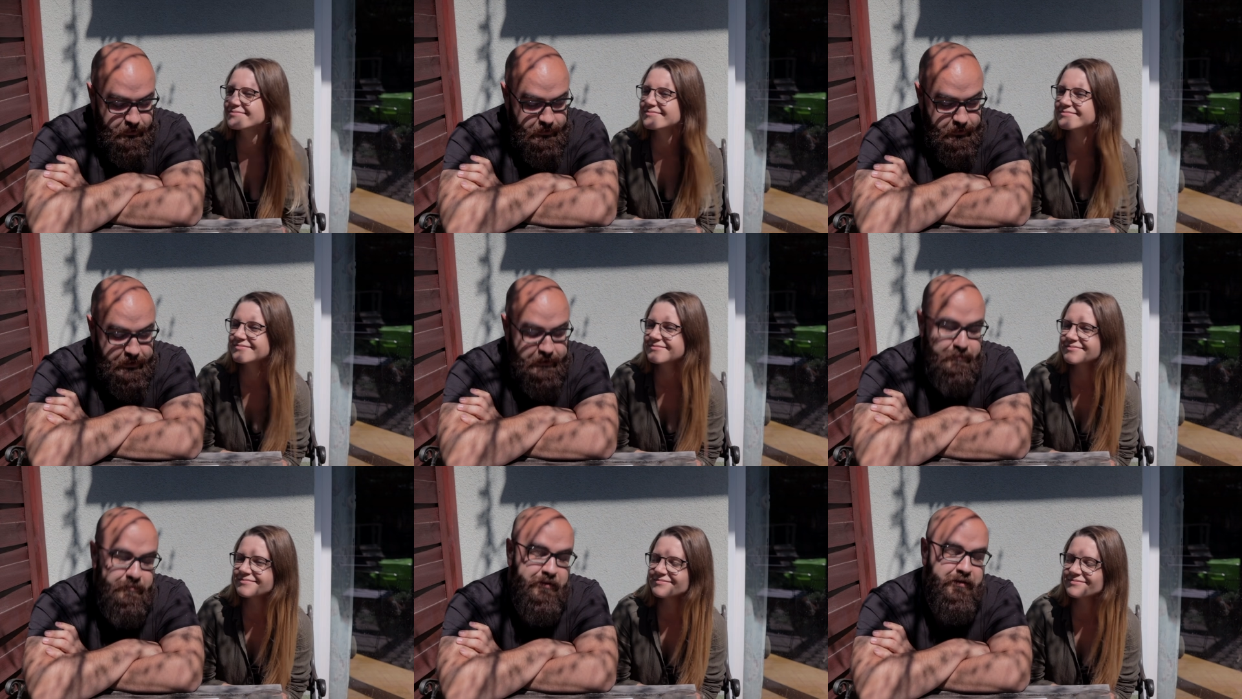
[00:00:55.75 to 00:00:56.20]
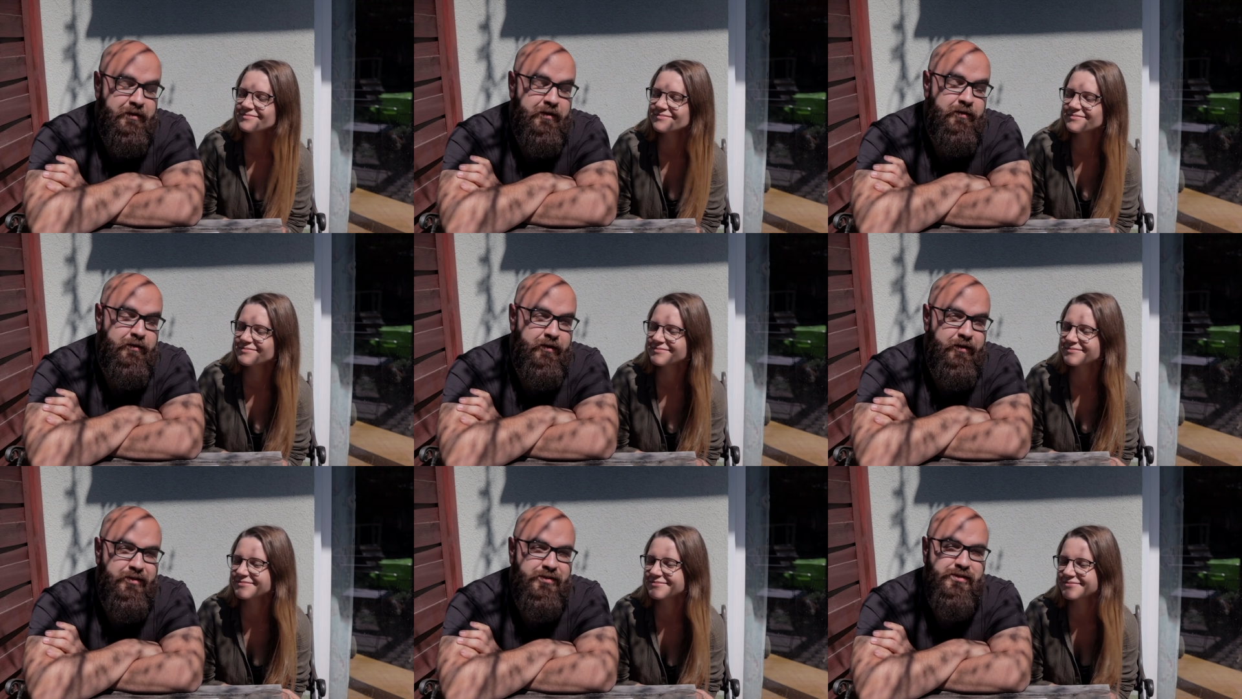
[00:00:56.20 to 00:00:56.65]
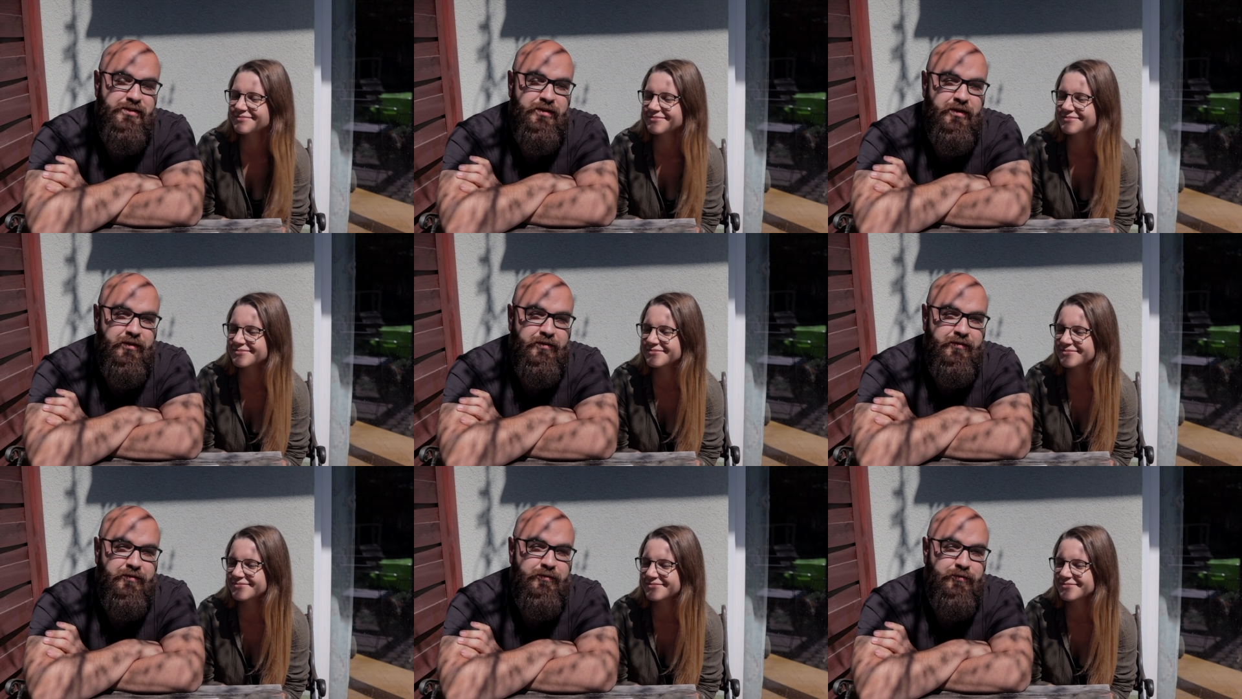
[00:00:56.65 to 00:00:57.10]
Speaker 1: let me tell that it's
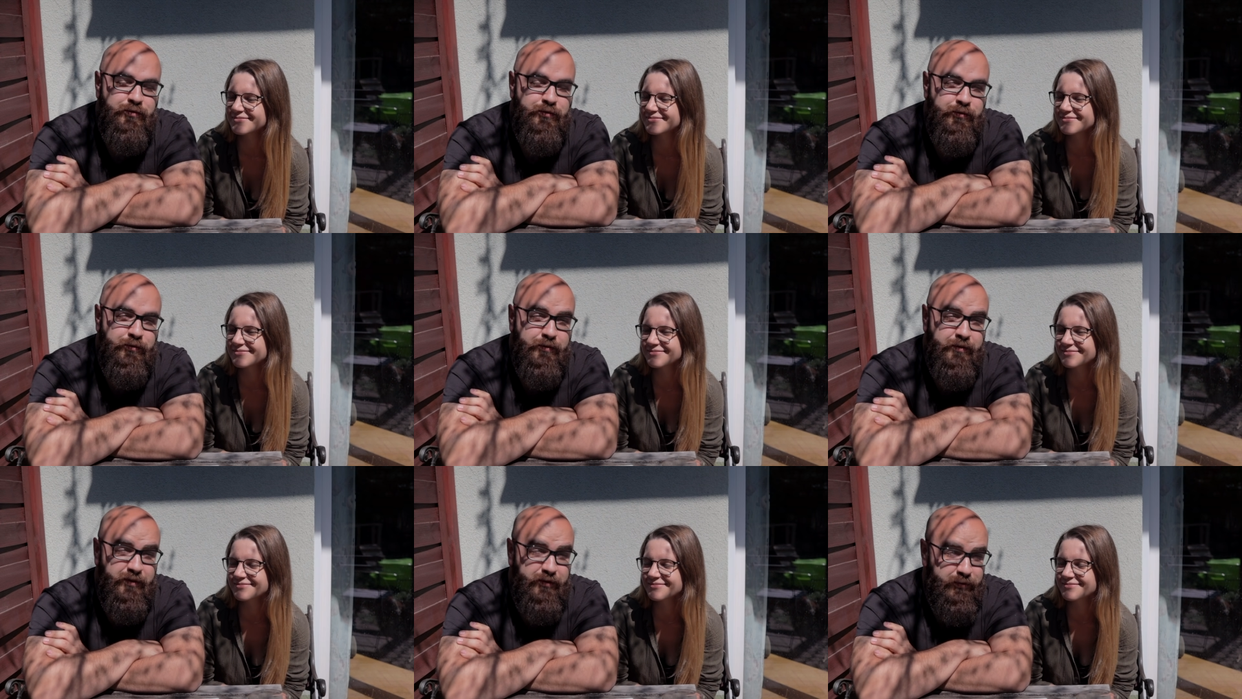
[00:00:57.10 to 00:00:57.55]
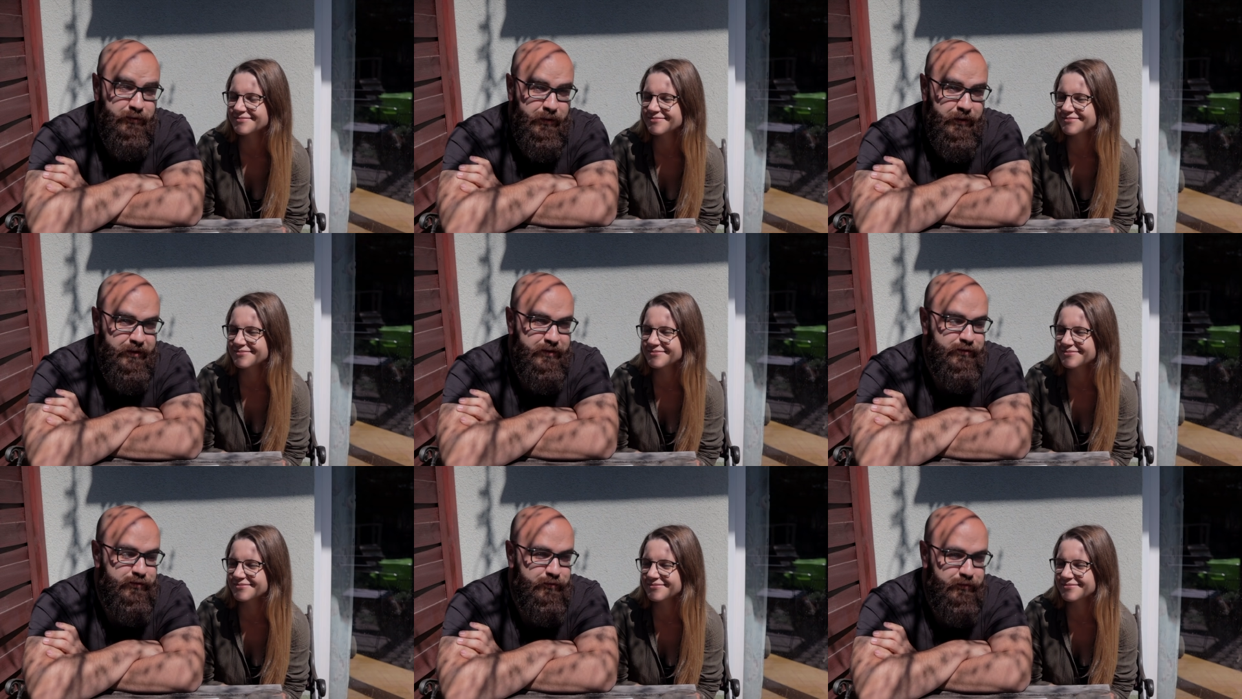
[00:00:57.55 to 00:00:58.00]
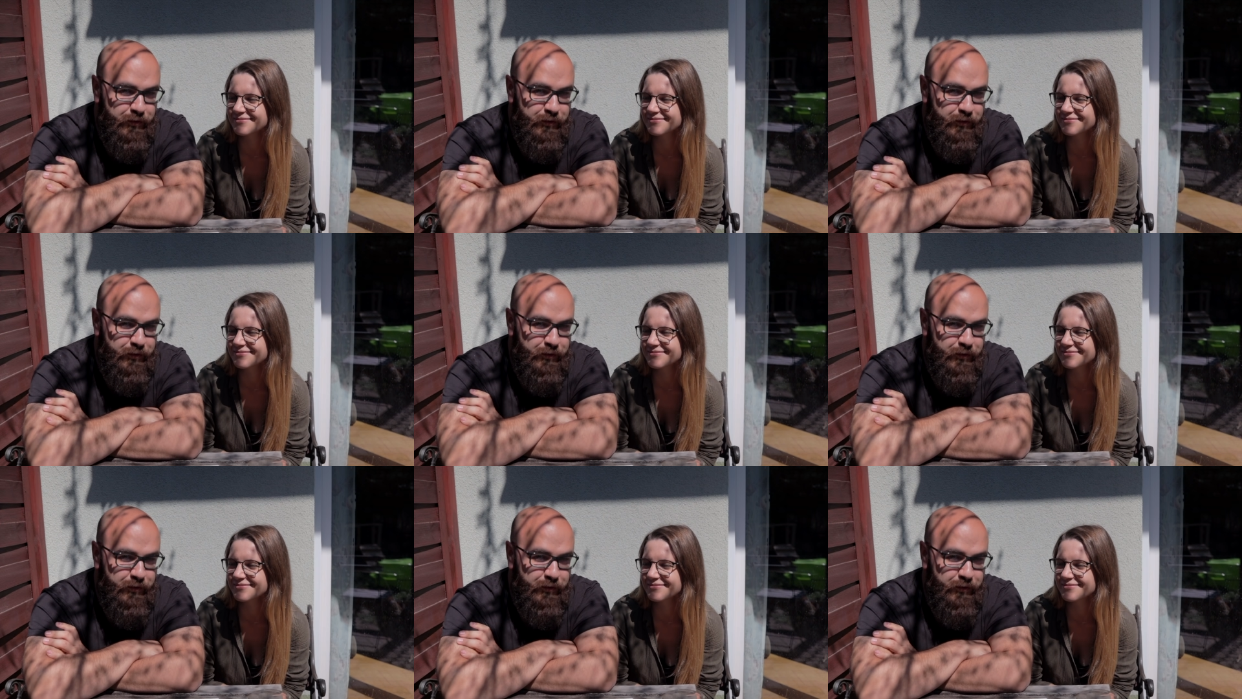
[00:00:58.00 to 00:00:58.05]
not true this one is